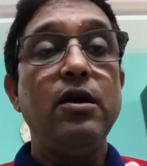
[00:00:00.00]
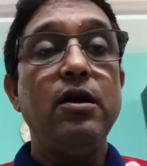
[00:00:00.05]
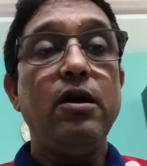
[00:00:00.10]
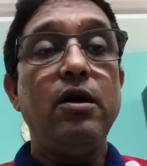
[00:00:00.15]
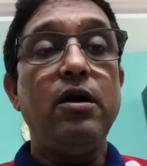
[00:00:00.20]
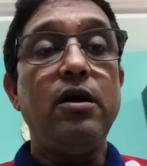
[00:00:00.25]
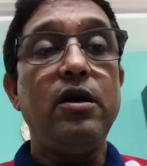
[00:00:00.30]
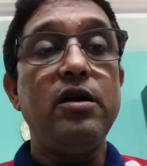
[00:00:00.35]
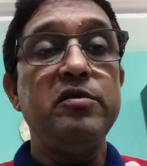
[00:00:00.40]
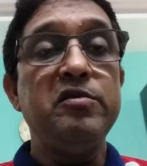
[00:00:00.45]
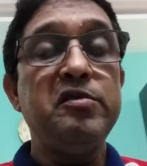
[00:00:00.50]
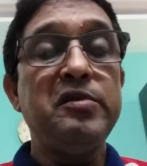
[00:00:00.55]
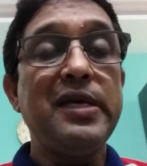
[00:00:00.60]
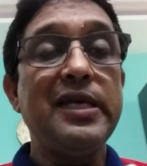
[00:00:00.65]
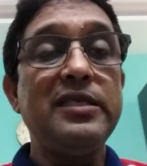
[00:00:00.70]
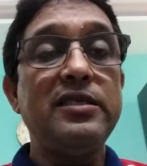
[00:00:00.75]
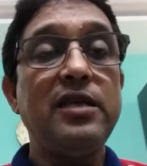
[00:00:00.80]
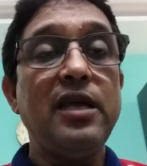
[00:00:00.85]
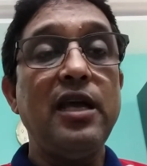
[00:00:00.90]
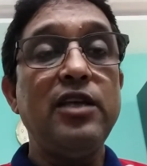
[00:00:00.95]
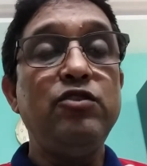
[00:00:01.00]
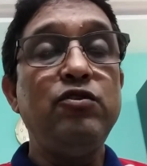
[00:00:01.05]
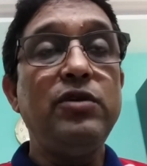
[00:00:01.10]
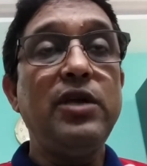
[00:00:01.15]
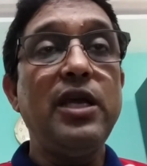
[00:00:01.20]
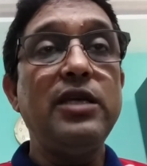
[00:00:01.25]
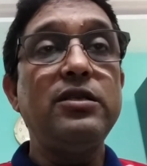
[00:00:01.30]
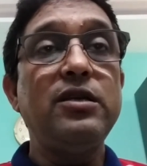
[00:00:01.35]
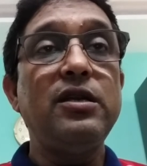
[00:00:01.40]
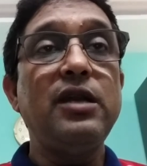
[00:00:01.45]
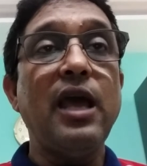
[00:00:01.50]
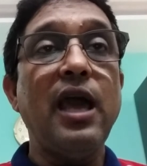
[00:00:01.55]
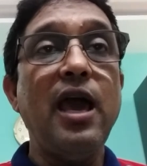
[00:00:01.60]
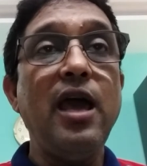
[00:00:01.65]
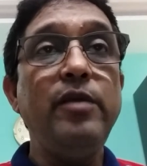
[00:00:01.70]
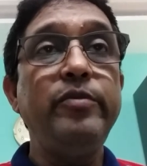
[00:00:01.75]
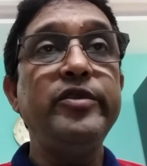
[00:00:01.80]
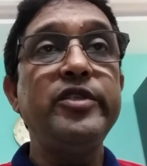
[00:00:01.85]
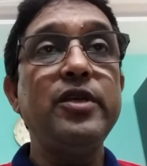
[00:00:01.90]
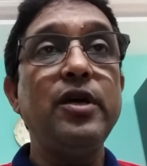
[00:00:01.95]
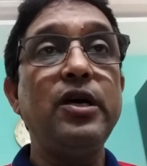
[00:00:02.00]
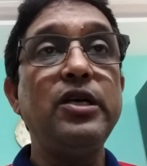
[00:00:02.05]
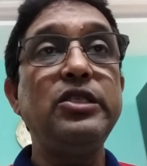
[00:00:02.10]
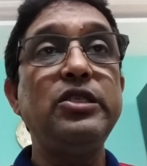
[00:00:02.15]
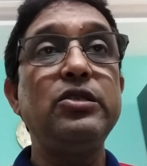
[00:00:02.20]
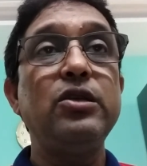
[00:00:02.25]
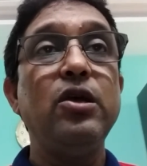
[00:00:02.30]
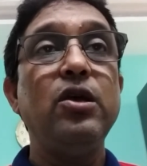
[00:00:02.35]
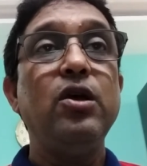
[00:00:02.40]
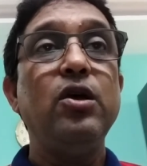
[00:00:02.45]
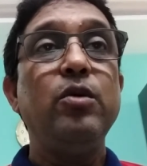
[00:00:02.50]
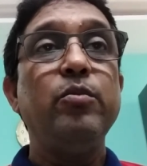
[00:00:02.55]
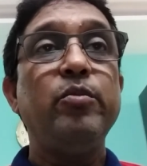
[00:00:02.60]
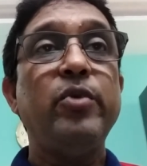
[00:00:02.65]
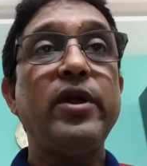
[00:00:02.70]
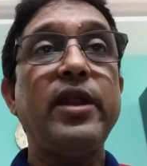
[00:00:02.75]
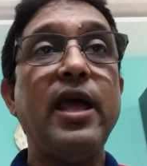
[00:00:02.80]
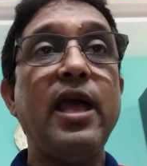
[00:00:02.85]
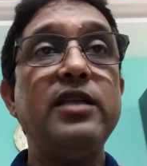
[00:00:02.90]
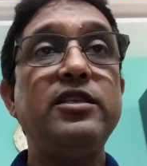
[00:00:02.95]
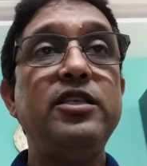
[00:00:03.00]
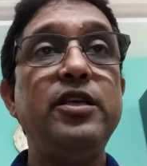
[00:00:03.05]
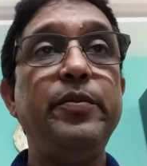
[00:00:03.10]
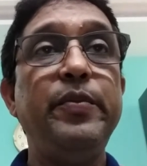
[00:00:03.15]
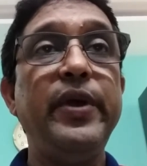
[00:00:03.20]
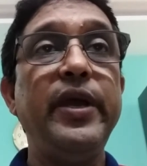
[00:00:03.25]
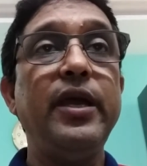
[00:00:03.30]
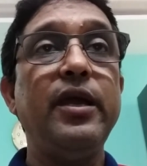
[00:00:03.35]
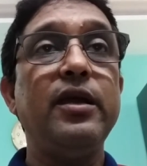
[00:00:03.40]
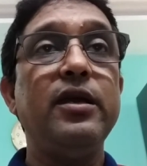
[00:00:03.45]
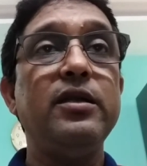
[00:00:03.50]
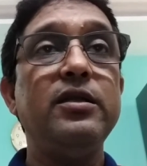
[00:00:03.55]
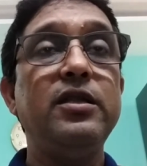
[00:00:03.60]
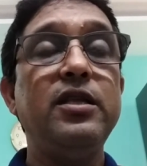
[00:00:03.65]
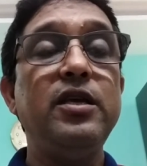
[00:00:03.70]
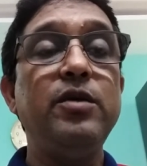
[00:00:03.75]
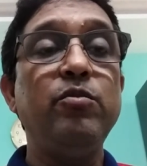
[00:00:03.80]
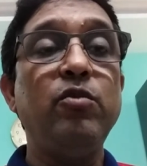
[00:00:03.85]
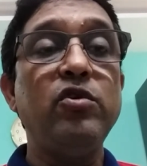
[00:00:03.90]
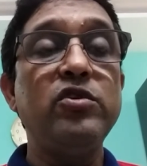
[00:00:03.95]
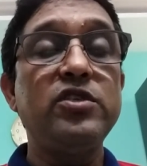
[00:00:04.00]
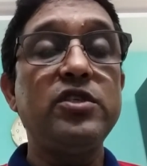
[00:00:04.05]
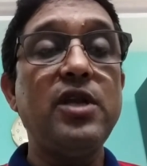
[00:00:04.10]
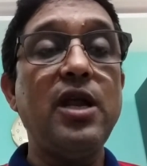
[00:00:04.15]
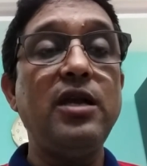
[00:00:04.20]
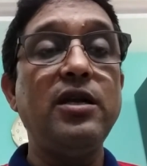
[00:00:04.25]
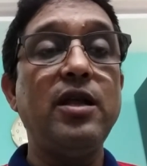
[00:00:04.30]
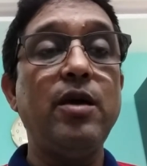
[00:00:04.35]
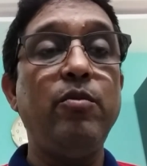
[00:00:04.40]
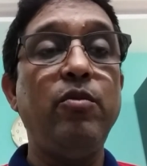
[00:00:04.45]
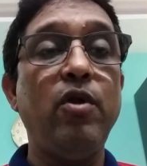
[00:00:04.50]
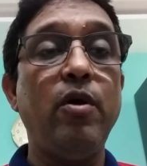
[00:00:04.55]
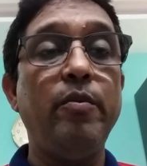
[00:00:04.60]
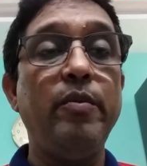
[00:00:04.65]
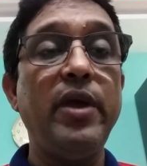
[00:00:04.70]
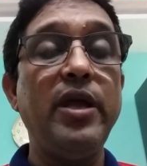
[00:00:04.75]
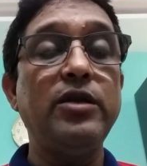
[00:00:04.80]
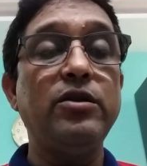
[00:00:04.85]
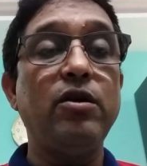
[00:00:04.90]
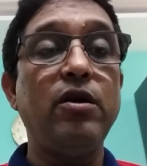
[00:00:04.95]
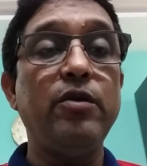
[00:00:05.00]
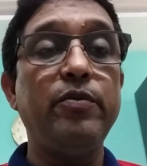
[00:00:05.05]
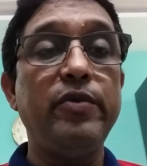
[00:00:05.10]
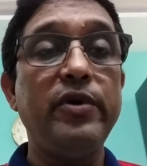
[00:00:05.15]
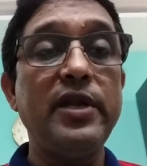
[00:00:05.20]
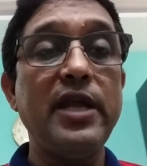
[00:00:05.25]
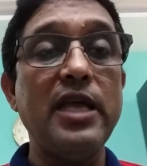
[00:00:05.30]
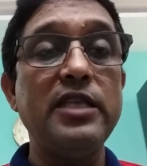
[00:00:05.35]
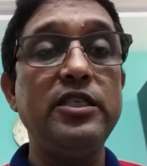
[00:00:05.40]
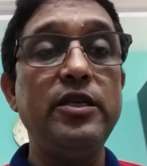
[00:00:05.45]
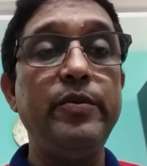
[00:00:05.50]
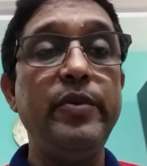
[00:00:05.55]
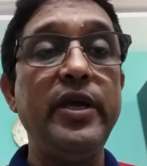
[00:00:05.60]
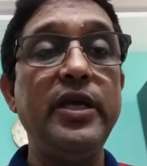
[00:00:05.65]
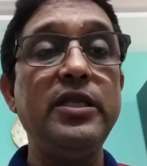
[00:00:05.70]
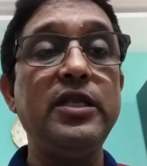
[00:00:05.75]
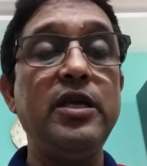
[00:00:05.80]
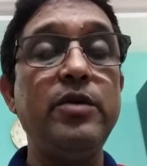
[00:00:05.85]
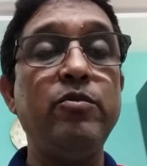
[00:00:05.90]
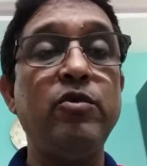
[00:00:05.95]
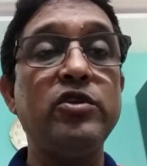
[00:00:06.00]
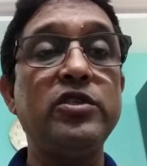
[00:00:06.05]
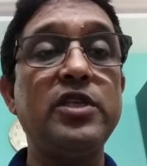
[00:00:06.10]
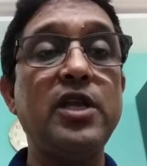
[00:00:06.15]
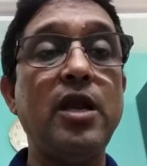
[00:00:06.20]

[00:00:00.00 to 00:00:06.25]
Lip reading: You can say education helps us for achieving the emotional development, or for achieving the emotional